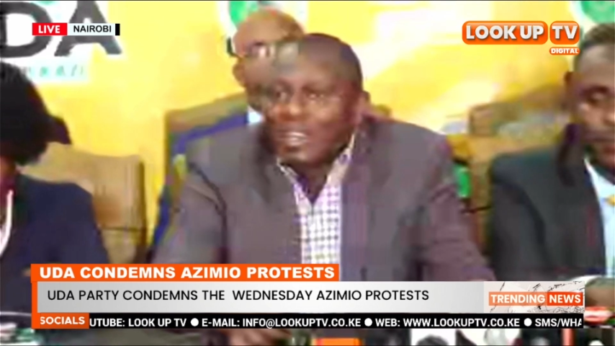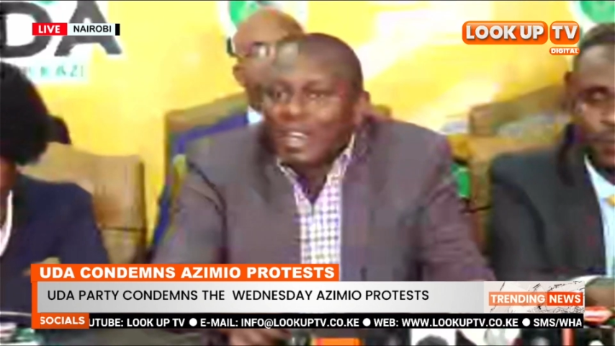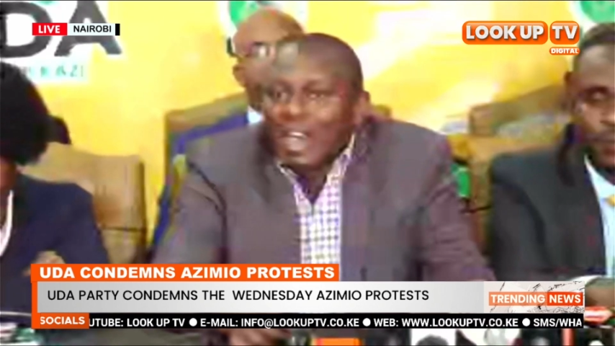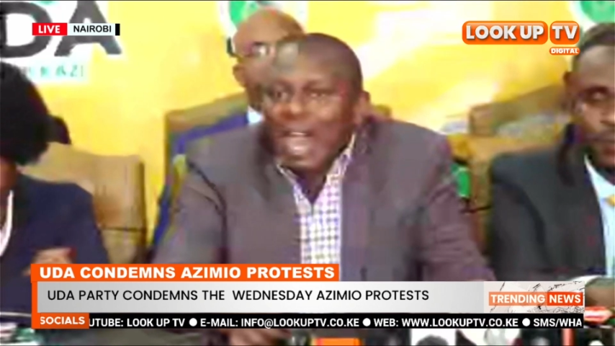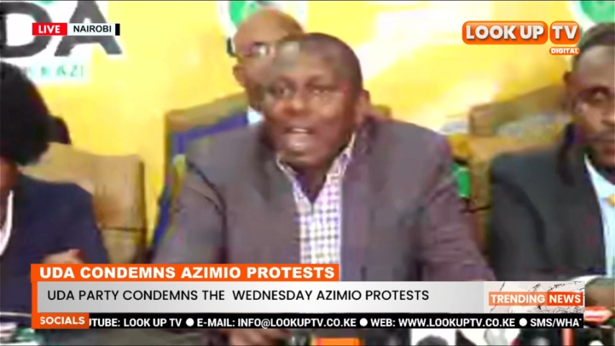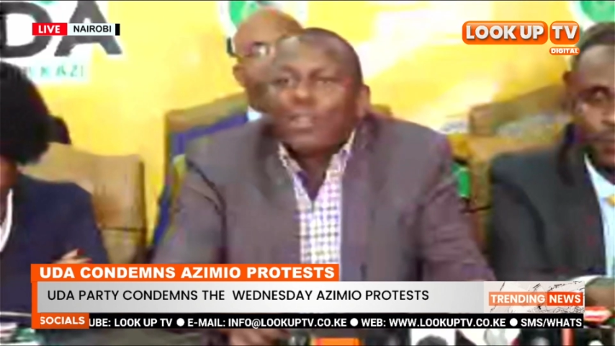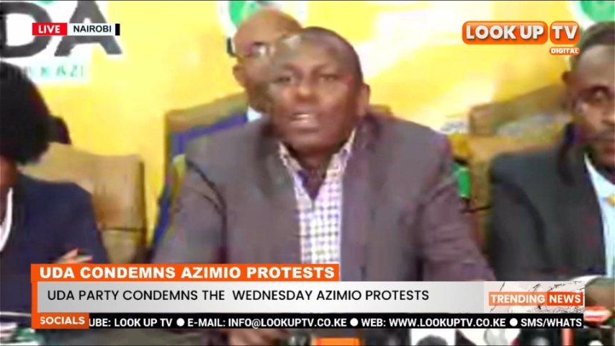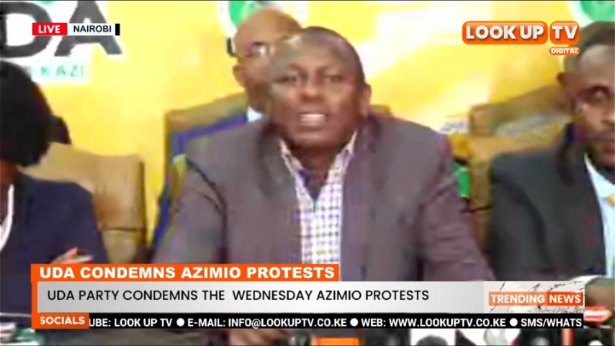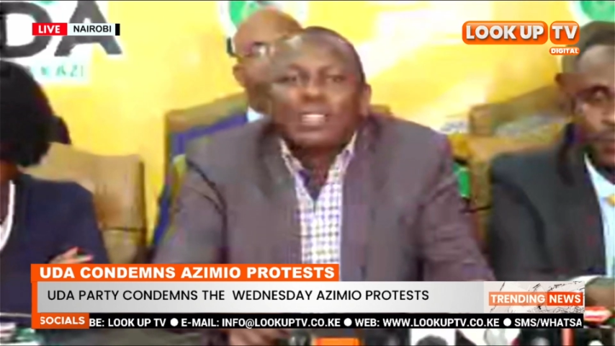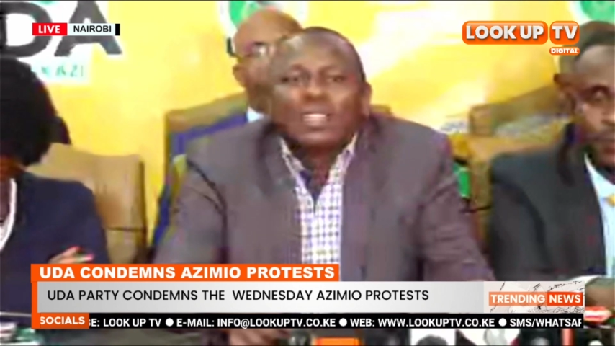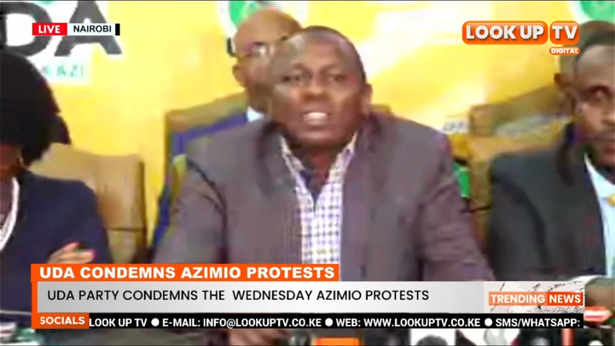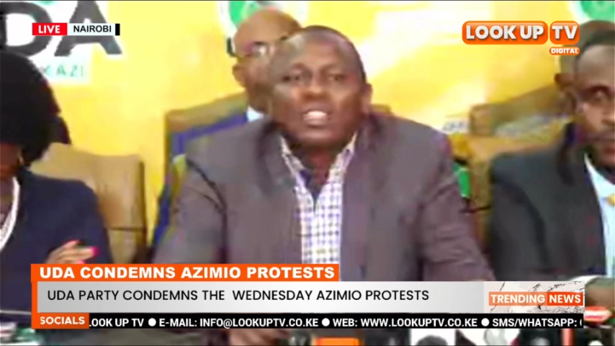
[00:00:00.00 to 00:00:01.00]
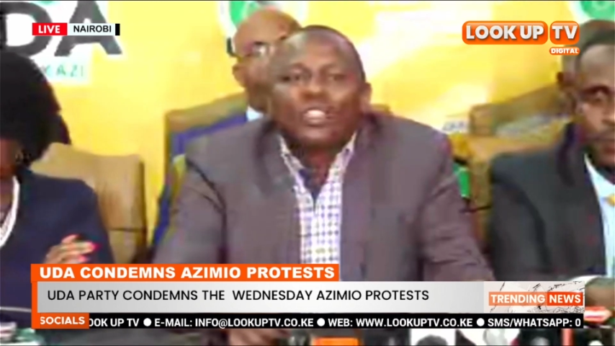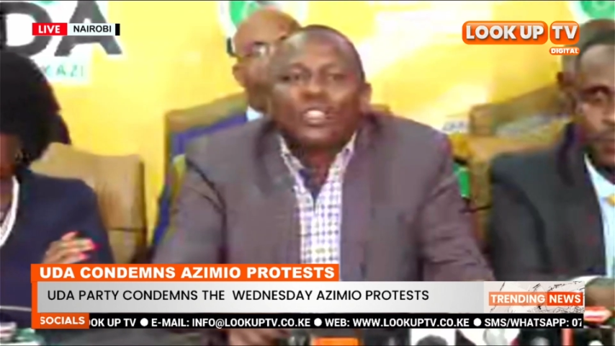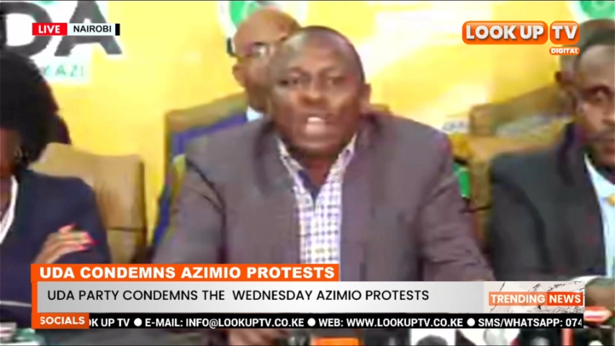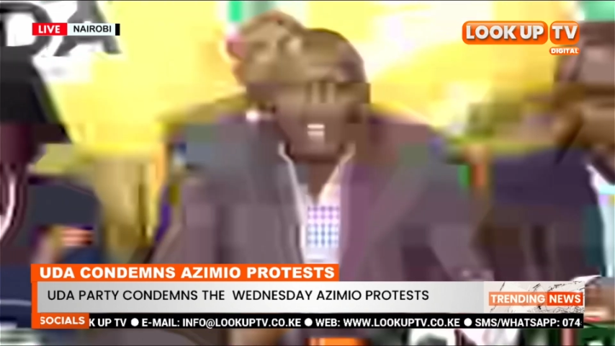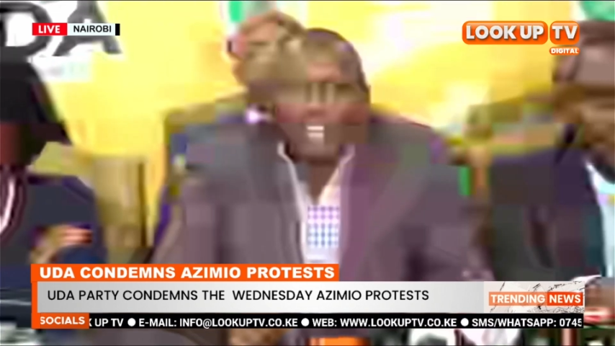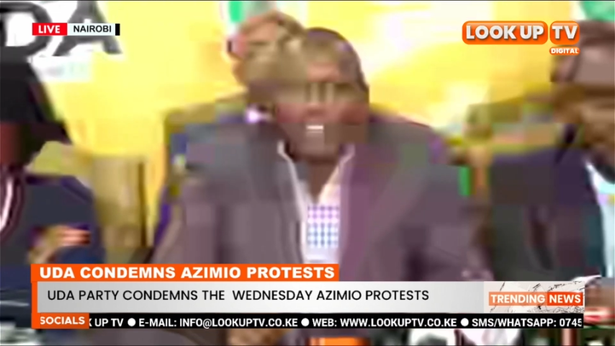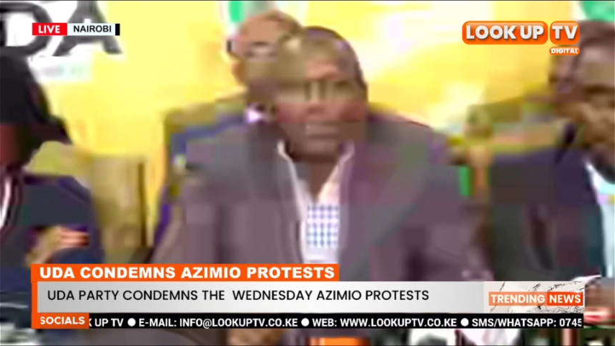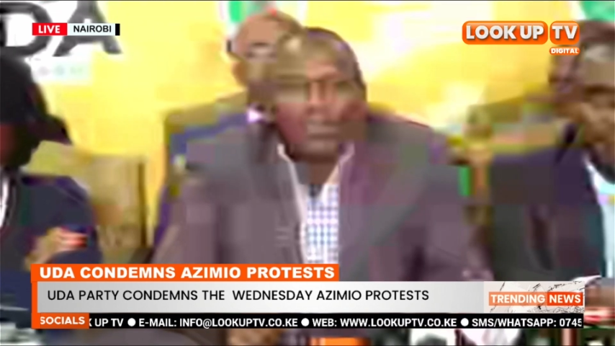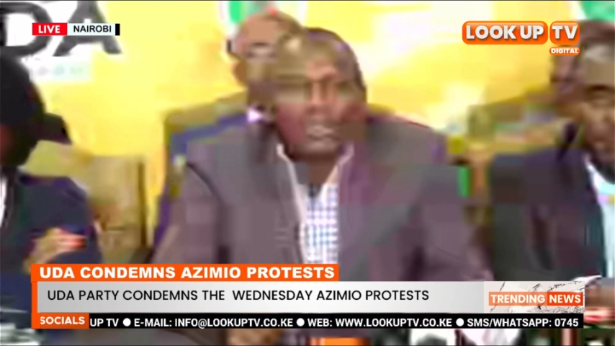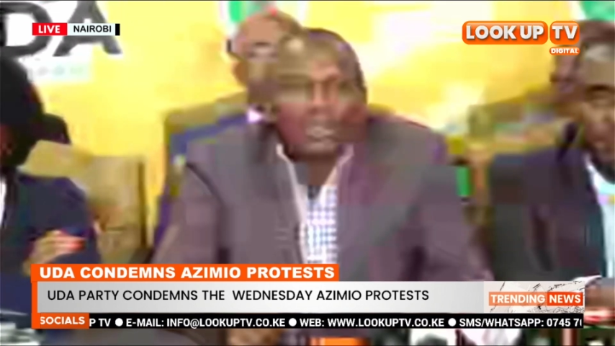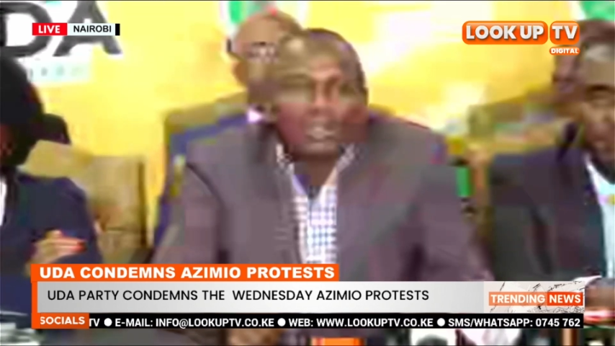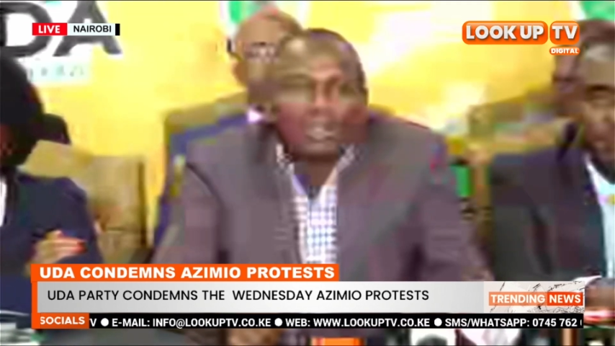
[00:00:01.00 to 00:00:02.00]
How does the destruction
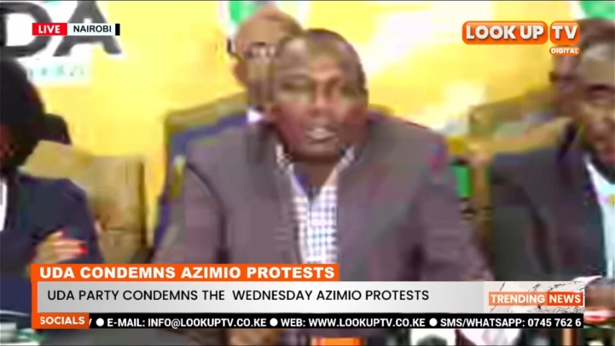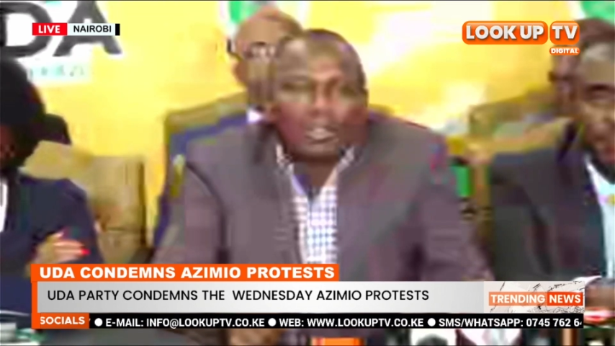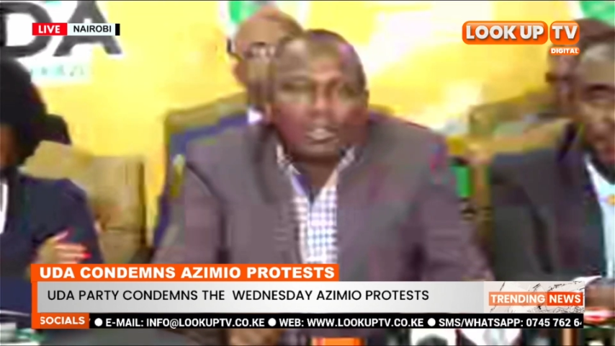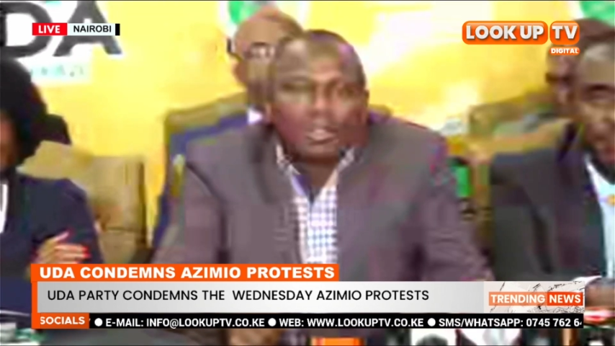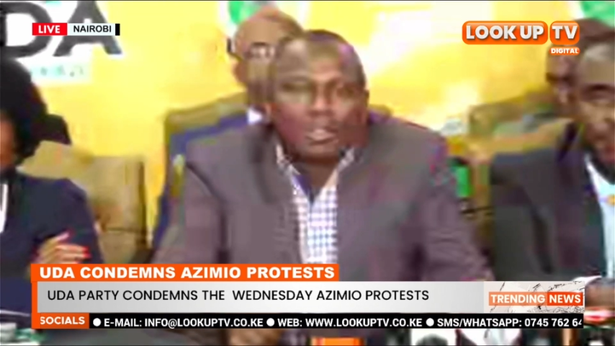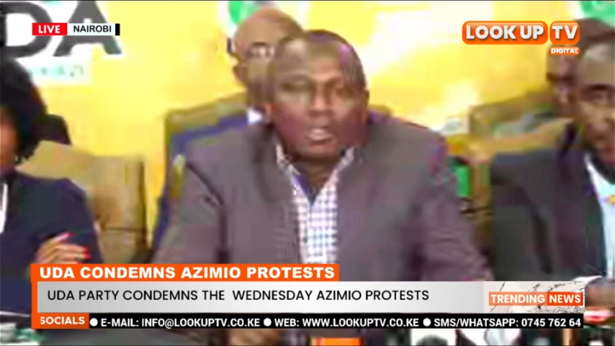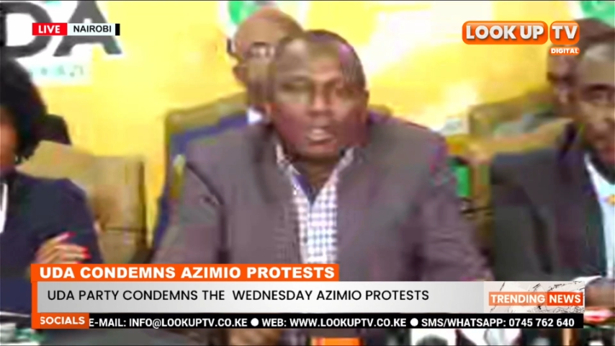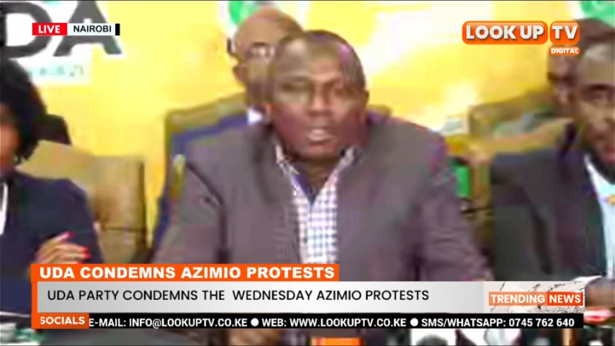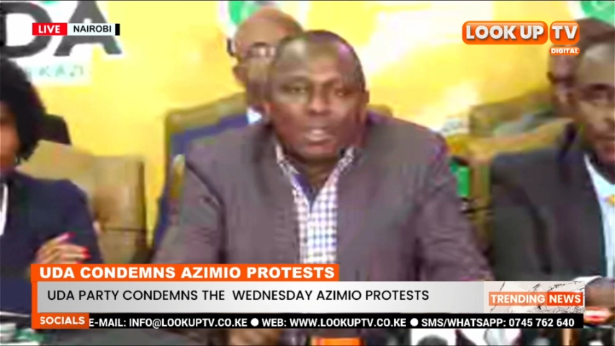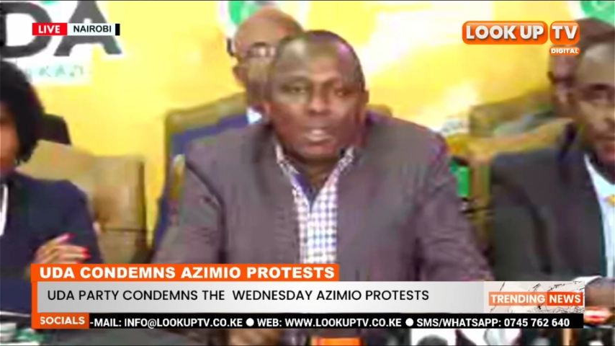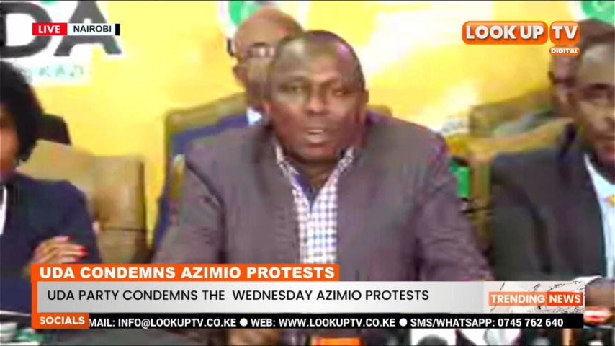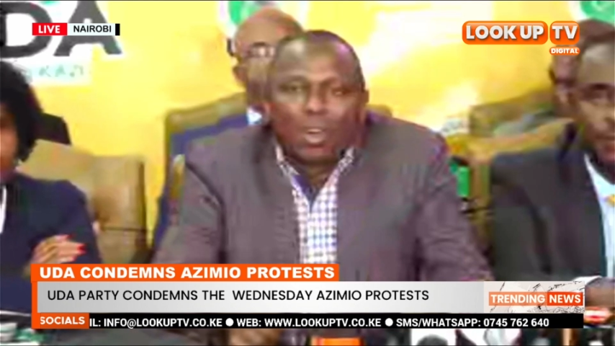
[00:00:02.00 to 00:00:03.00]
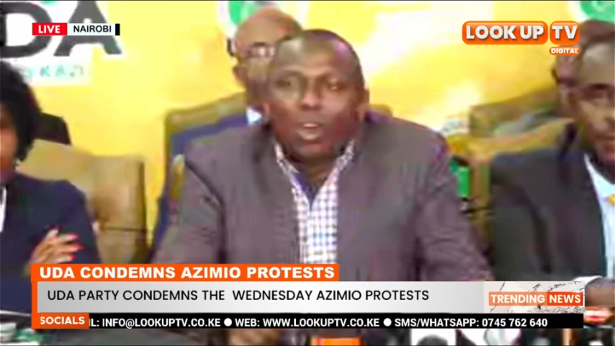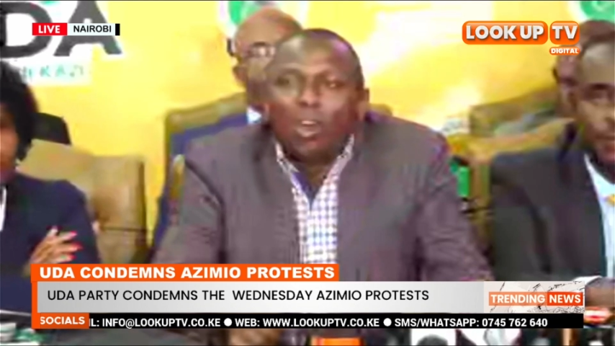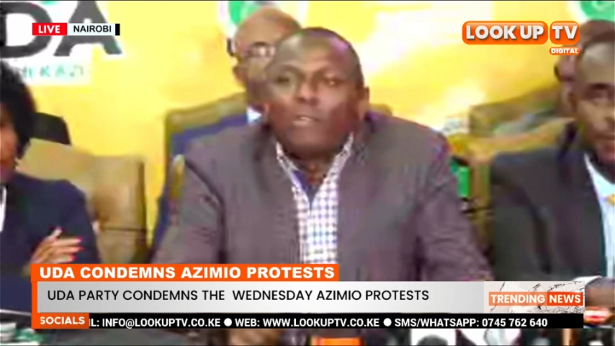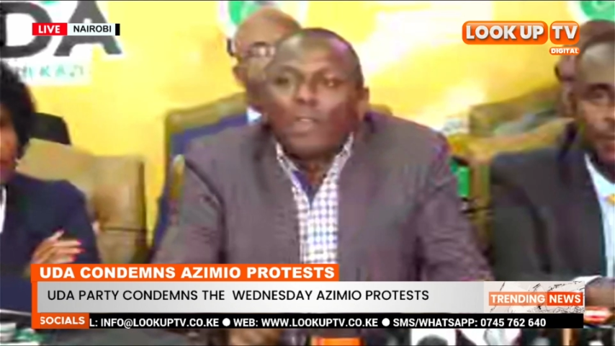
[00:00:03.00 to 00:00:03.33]
of